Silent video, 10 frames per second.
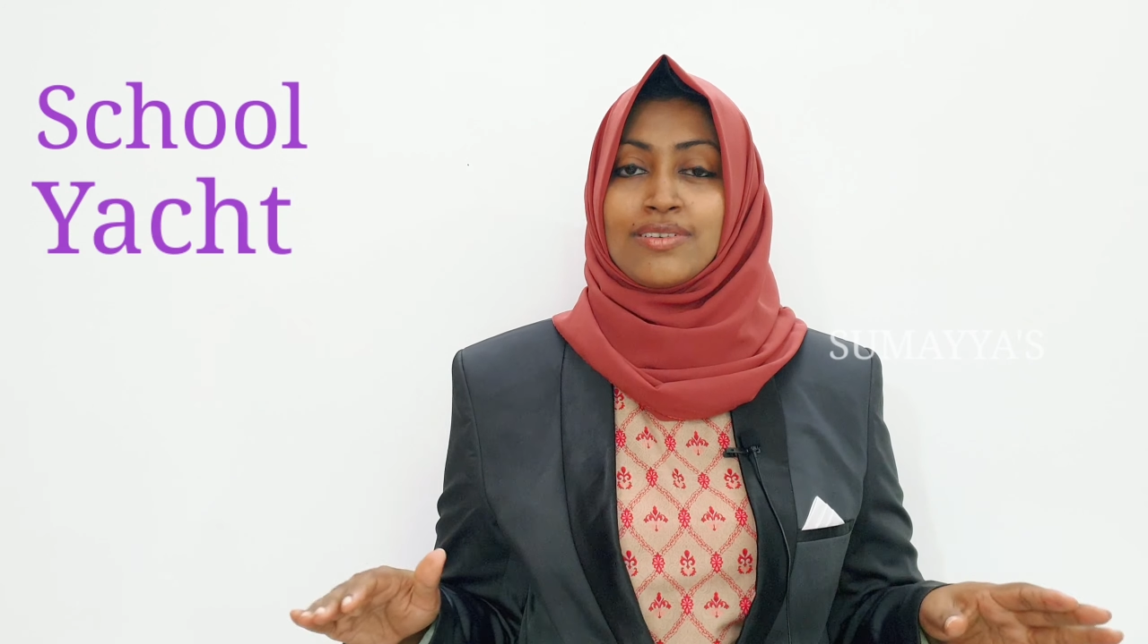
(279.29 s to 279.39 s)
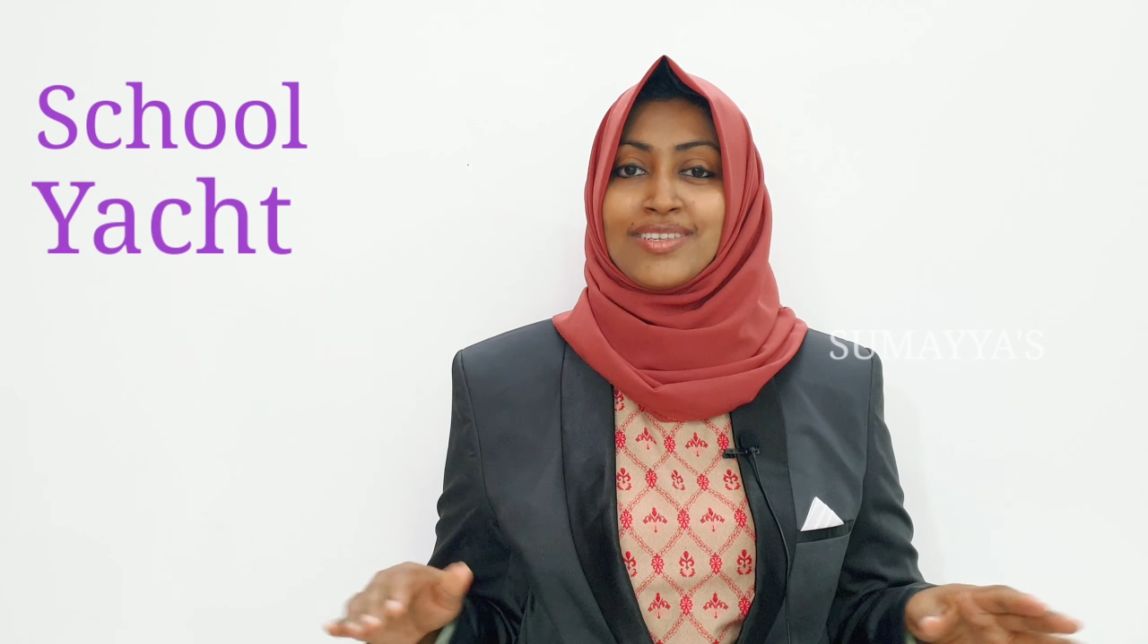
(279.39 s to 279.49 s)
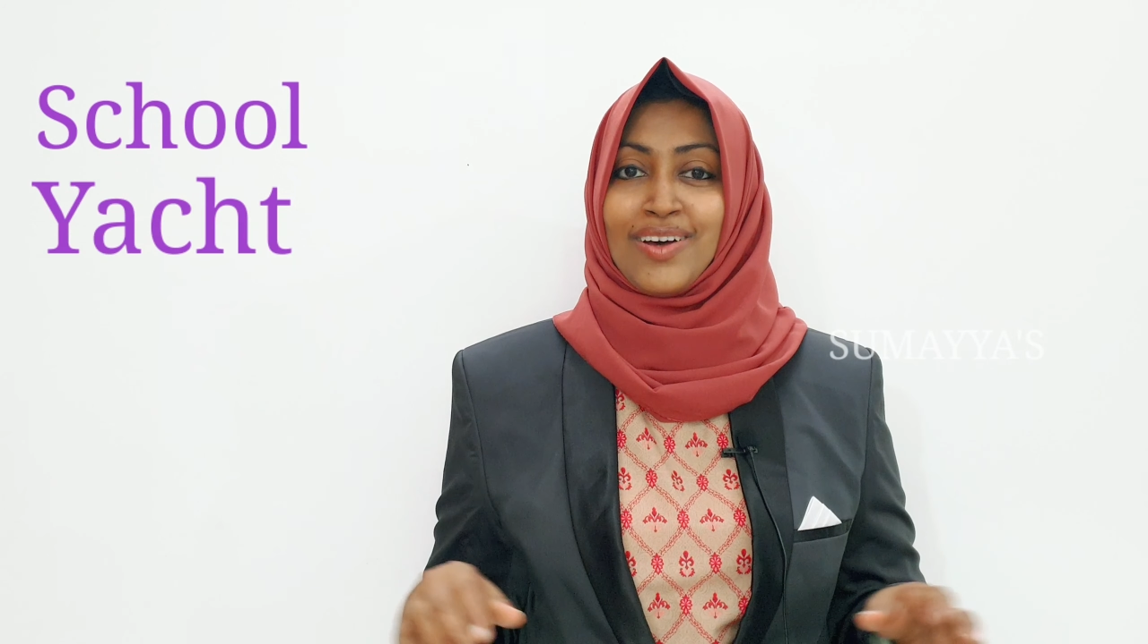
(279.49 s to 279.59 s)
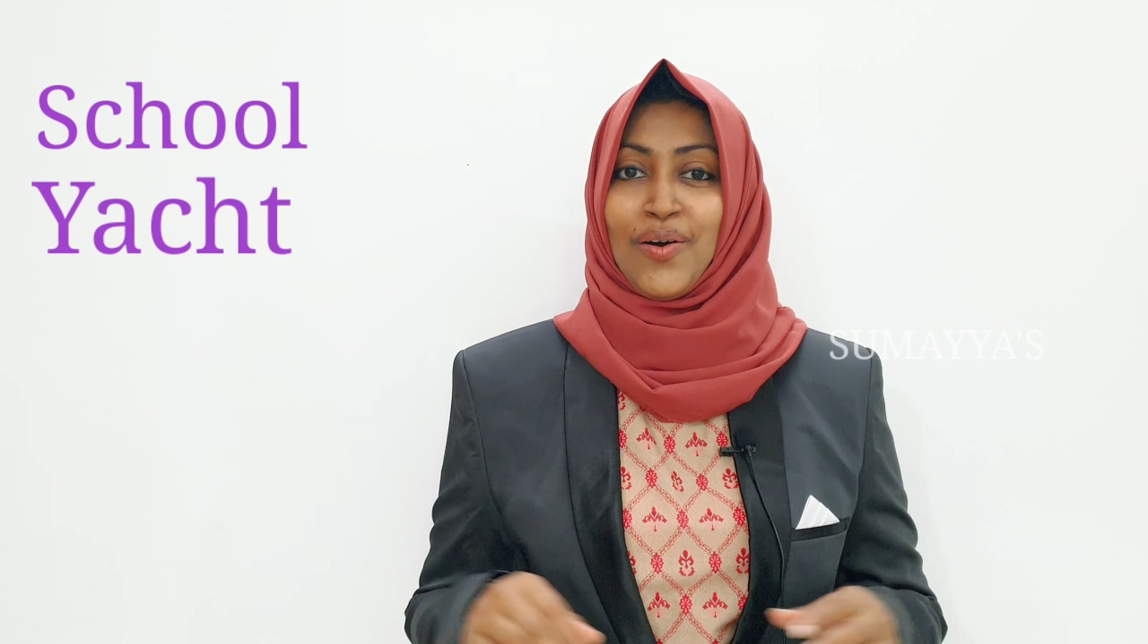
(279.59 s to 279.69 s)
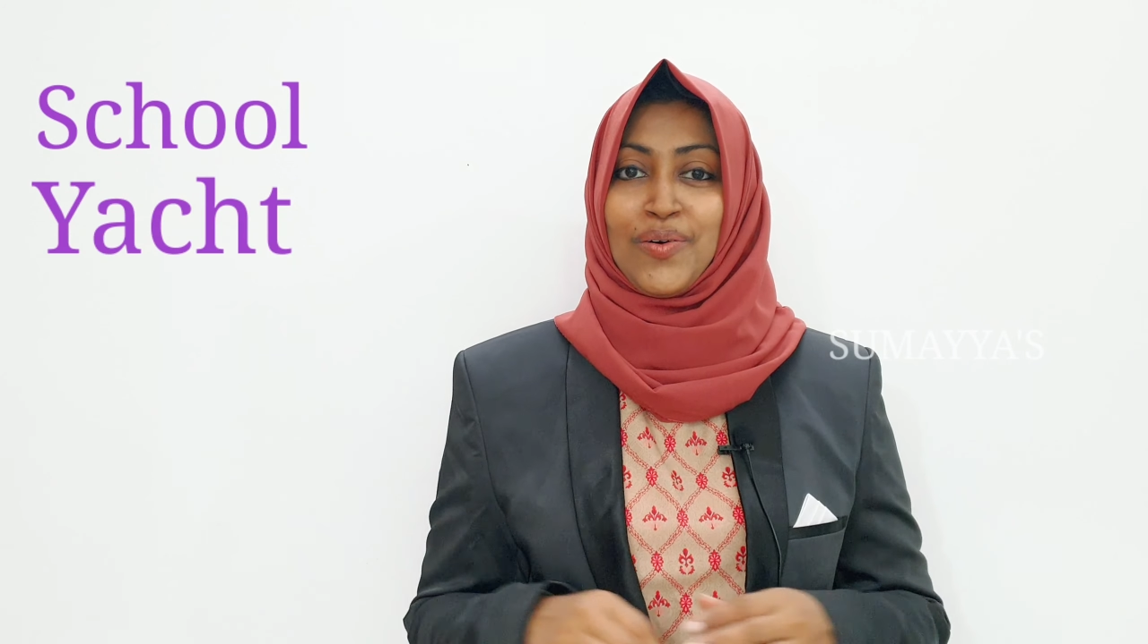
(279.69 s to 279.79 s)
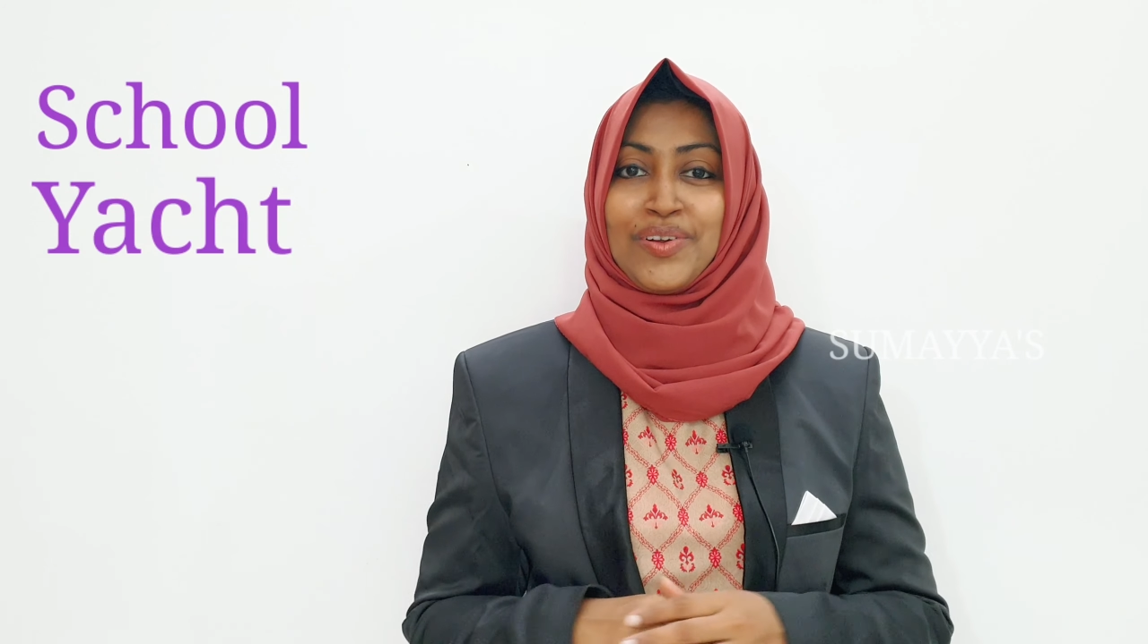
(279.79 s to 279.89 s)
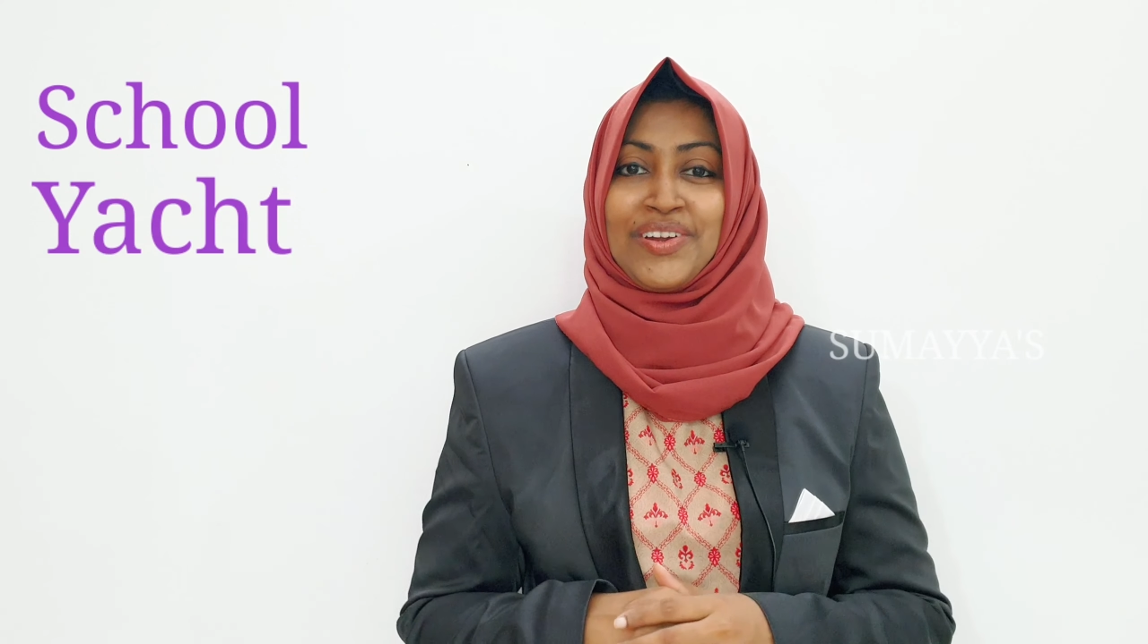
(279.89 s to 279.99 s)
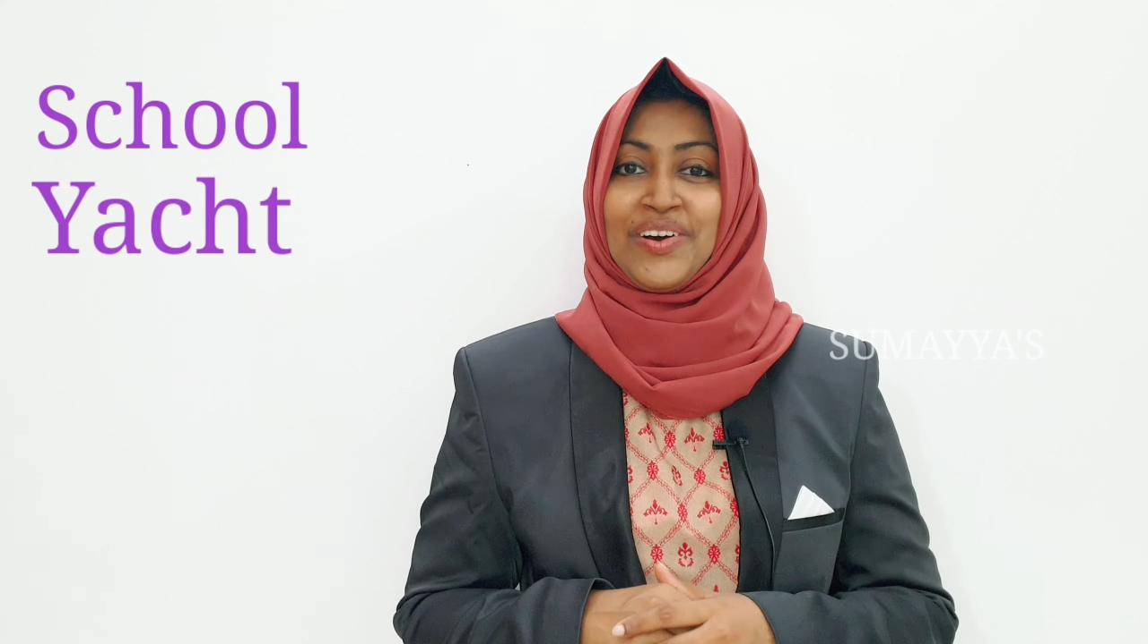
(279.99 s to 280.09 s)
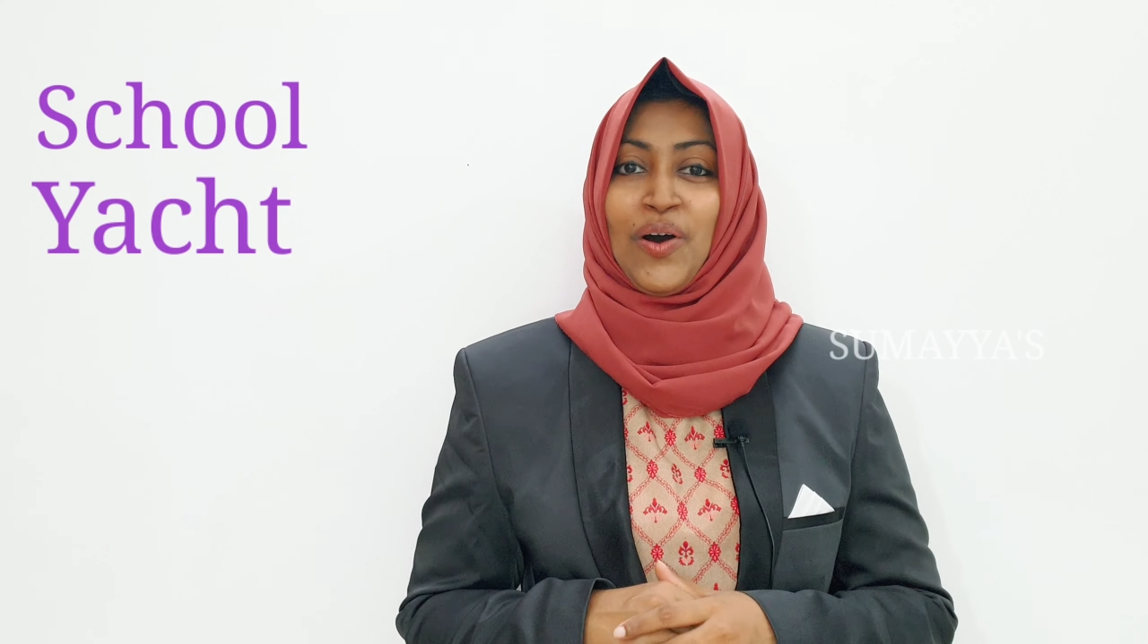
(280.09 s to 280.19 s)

sound